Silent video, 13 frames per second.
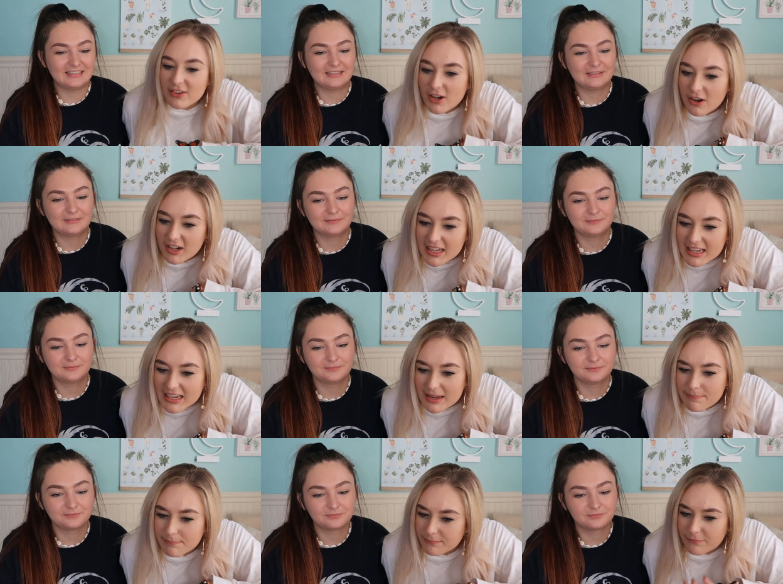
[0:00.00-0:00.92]
Speaker 1: and there's already
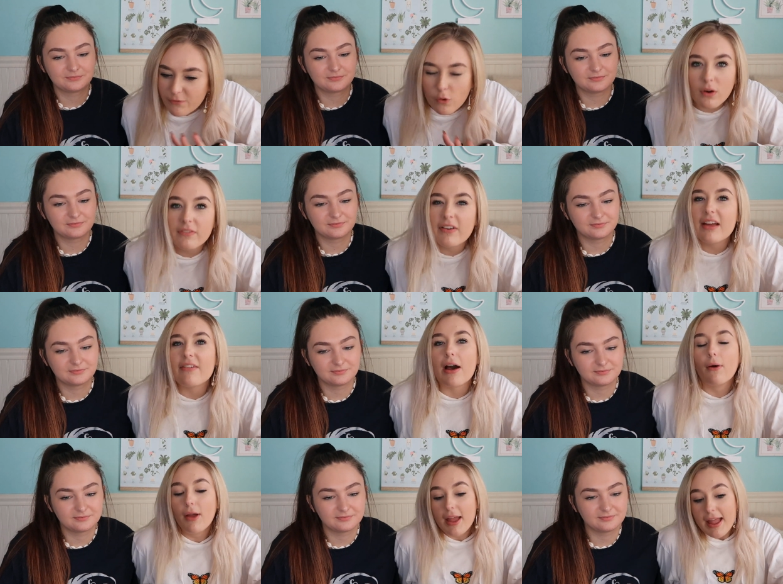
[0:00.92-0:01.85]
um, four or five
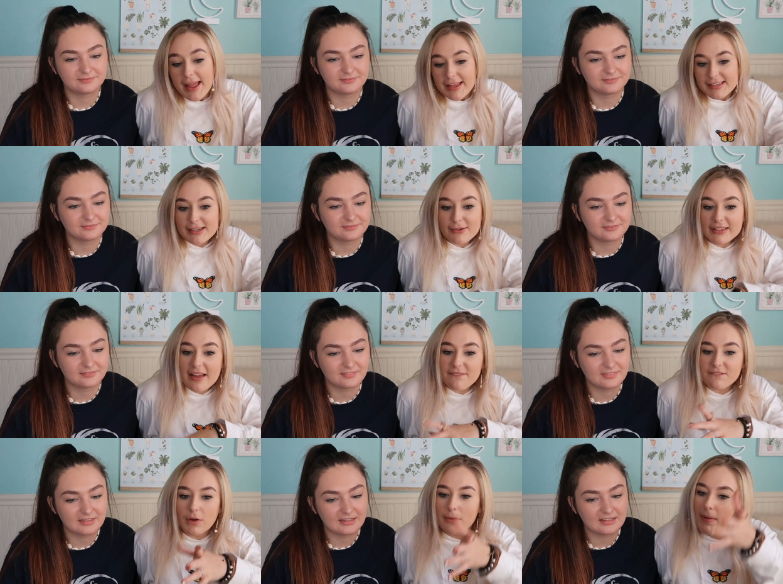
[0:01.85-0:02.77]
out. So
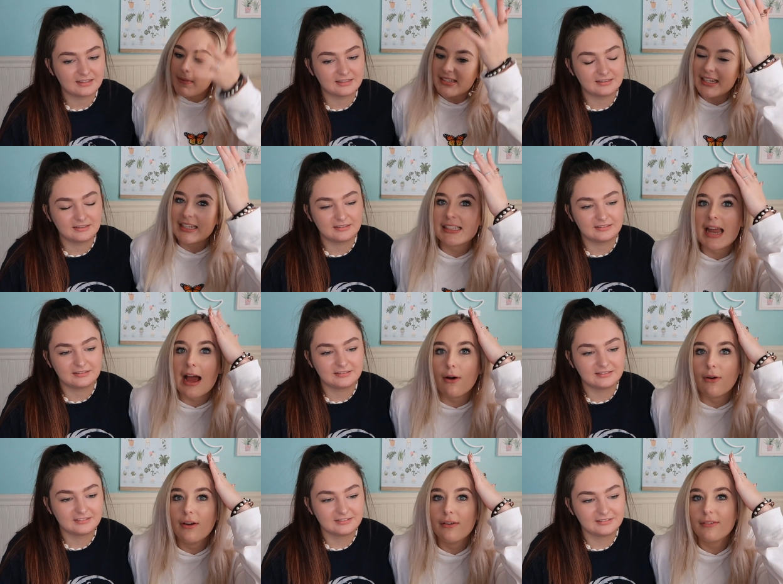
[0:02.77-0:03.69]
without, or maybe six
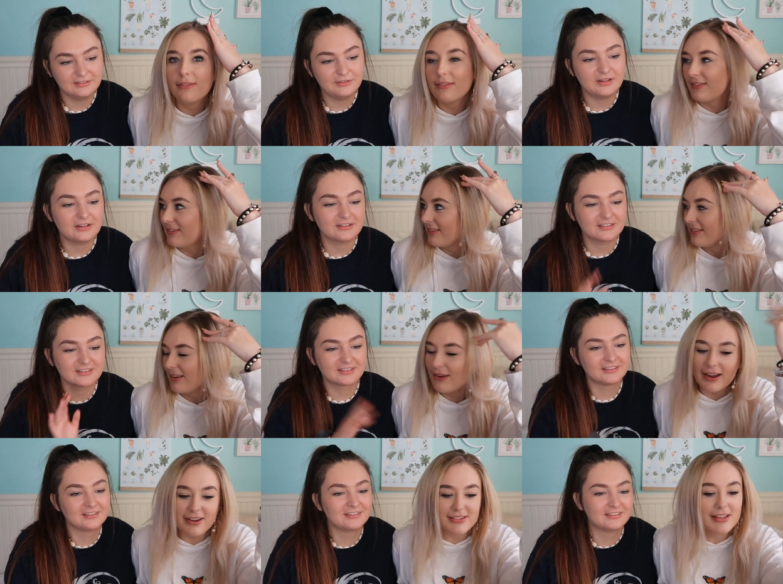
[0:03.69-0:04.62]
now who cares?
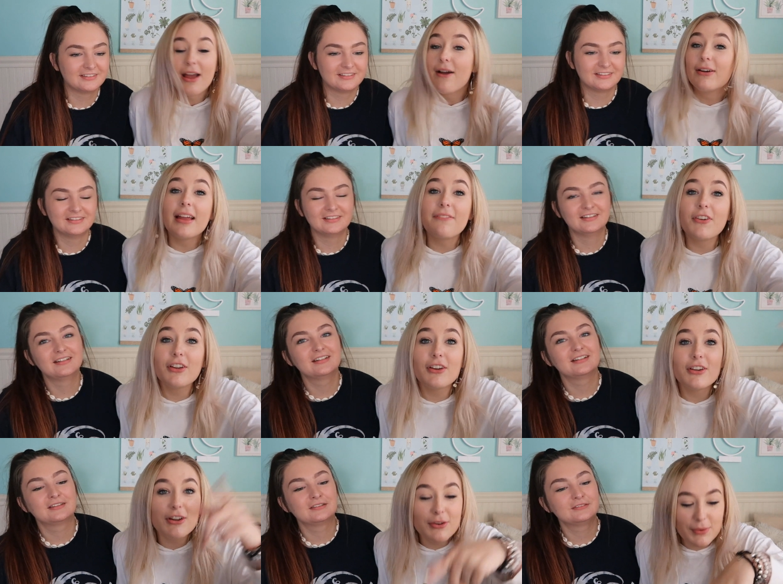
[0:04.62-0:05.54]
Who cares? Without
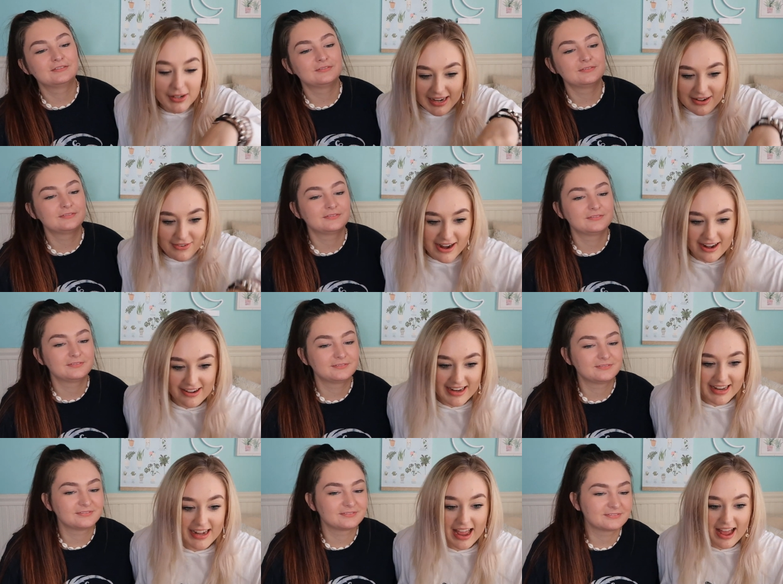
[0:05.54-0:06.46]
further ado, we're getting right on
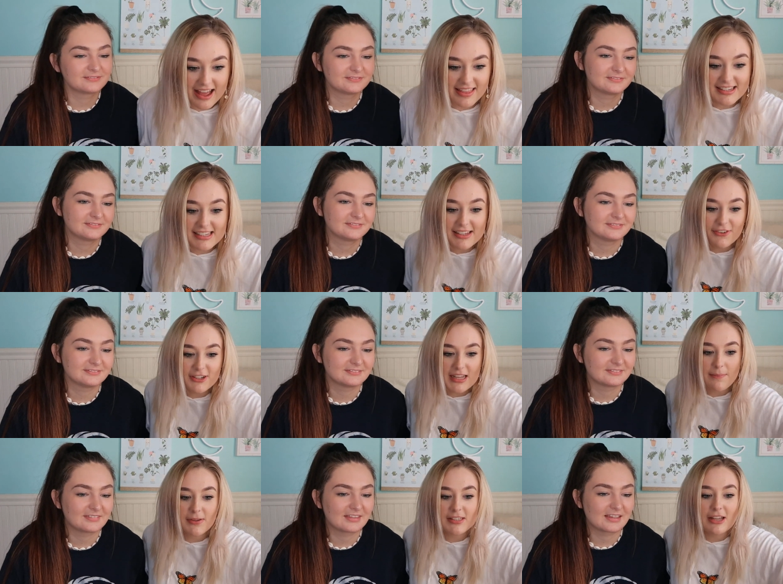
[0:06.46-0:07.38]
in. Uh, this is the first
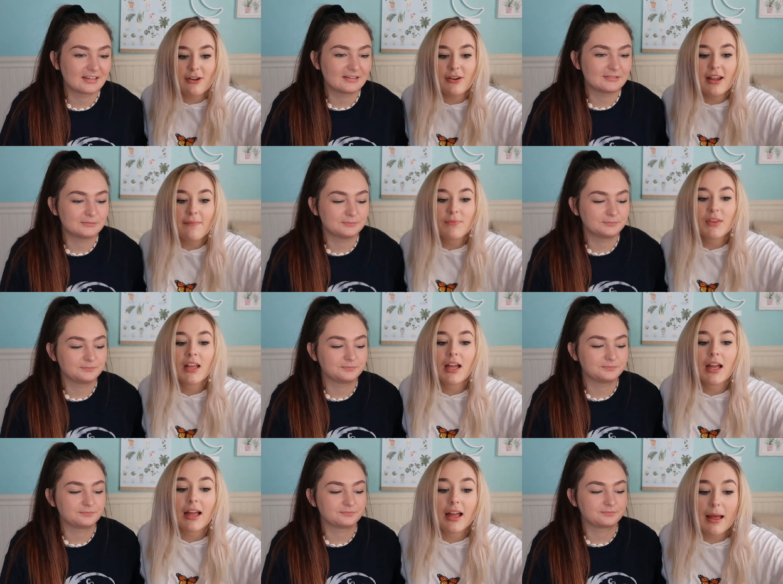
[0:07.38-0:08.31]
episode,
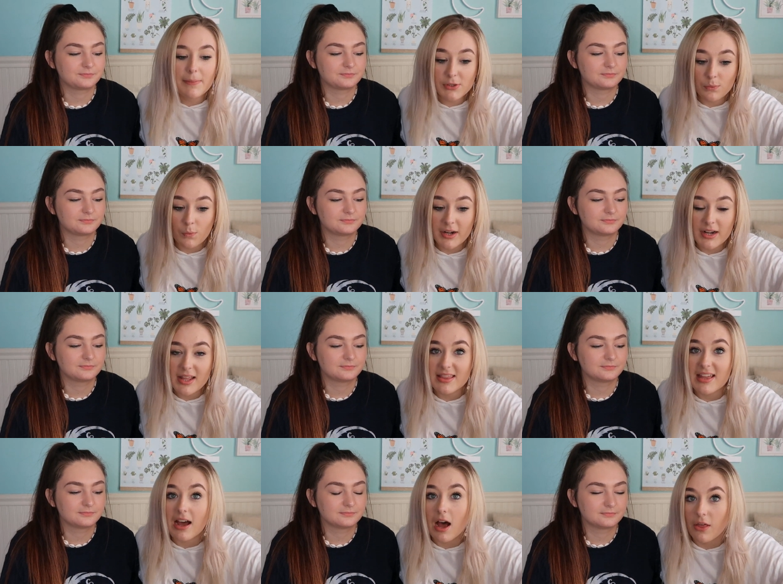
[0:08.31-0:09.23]
episode one,
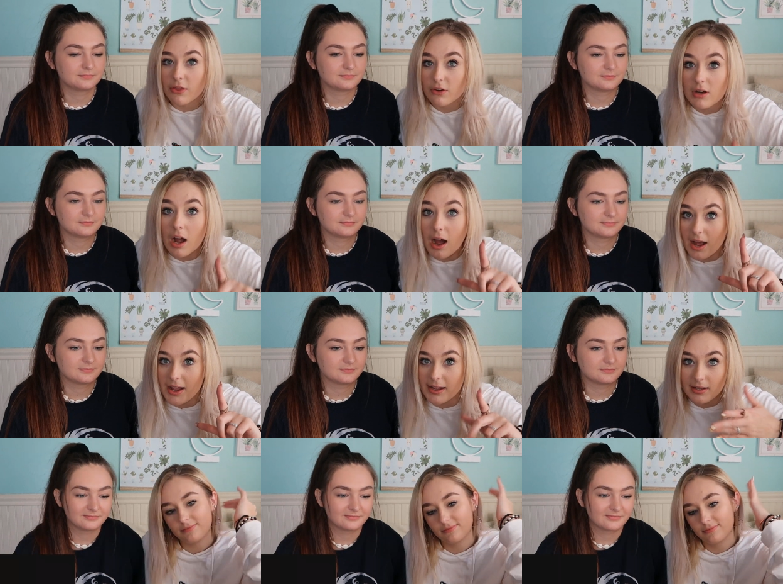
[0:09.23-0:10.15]
The Other Guy.
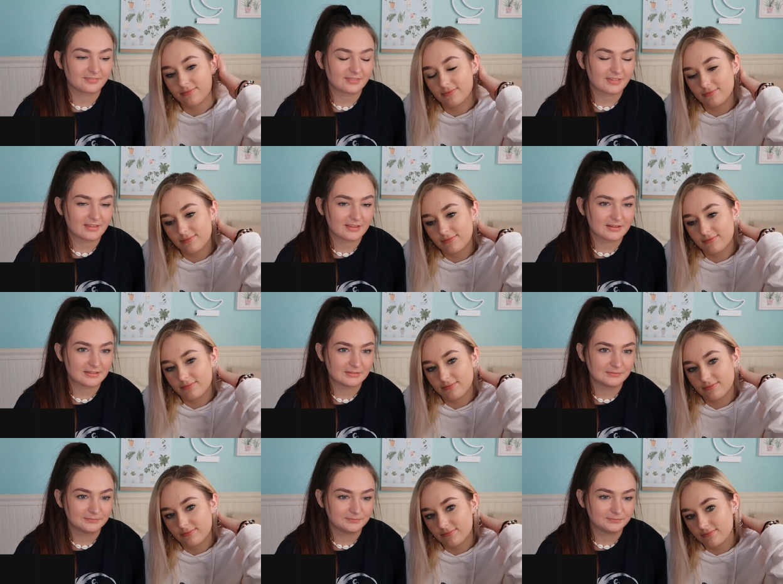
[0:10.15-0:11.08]

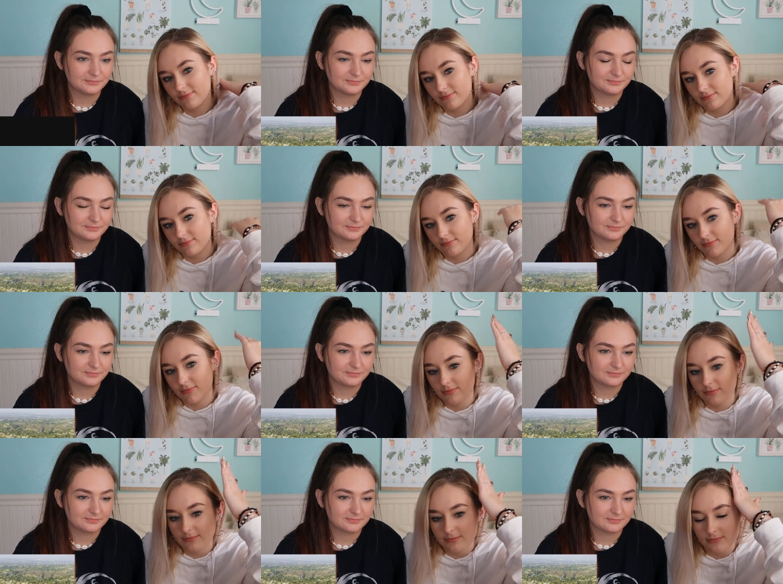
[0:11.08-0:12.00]

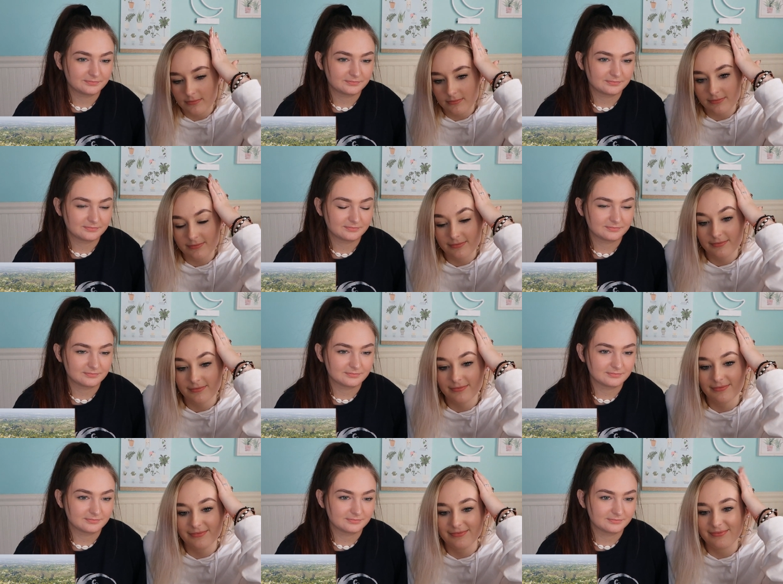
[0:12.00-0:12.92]
Hey, hey, Attaway.
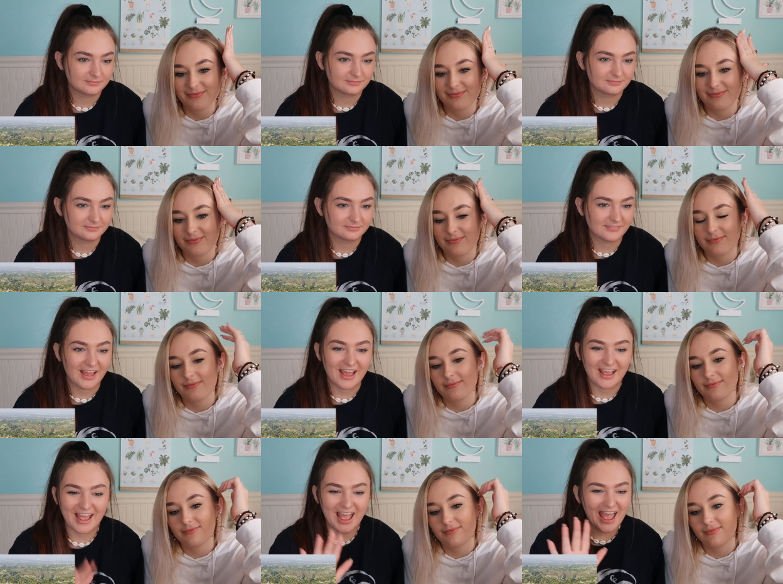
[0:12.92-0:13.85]
This is your resident.
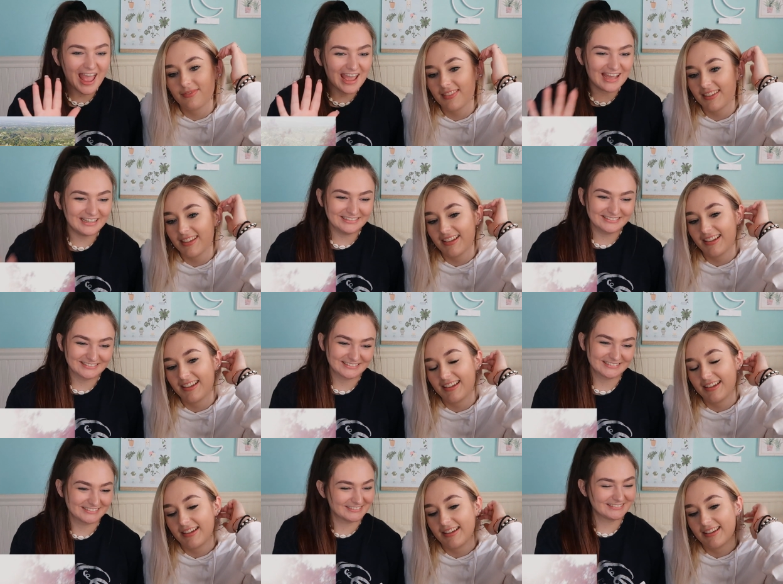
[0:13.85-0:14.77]
Hey, hey.
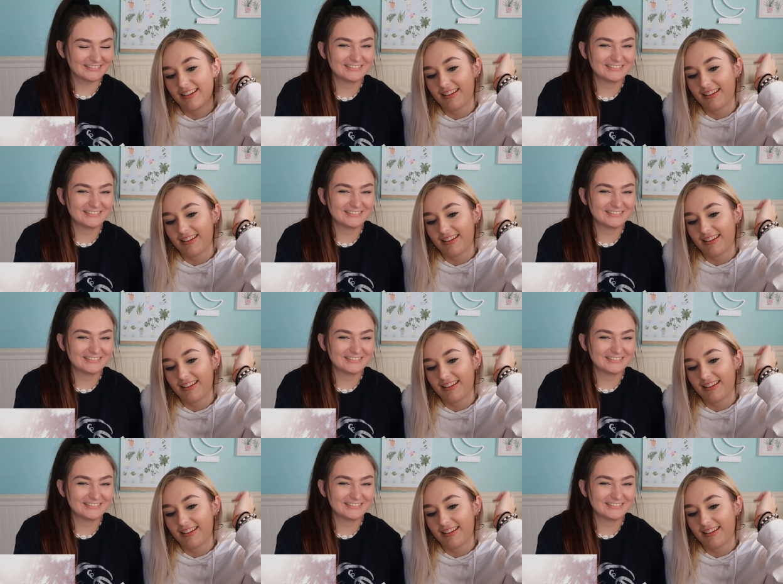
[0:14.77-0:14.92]
Jesse